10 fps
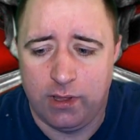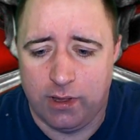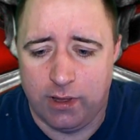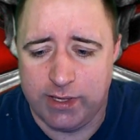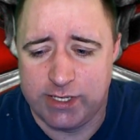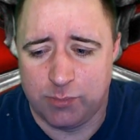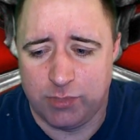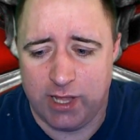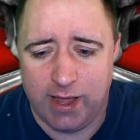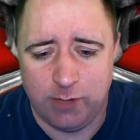is
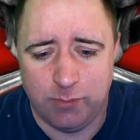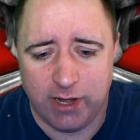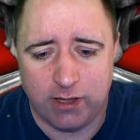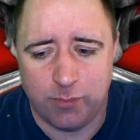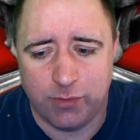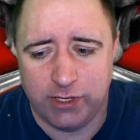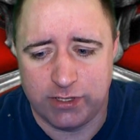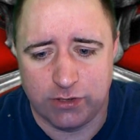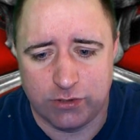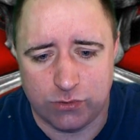supplied by companies
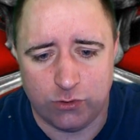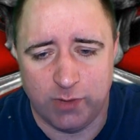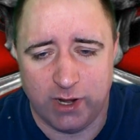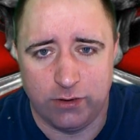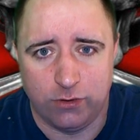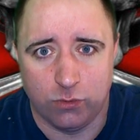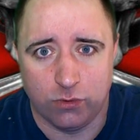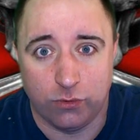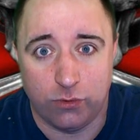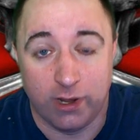controlled by the New
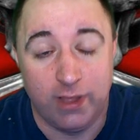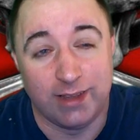World Order,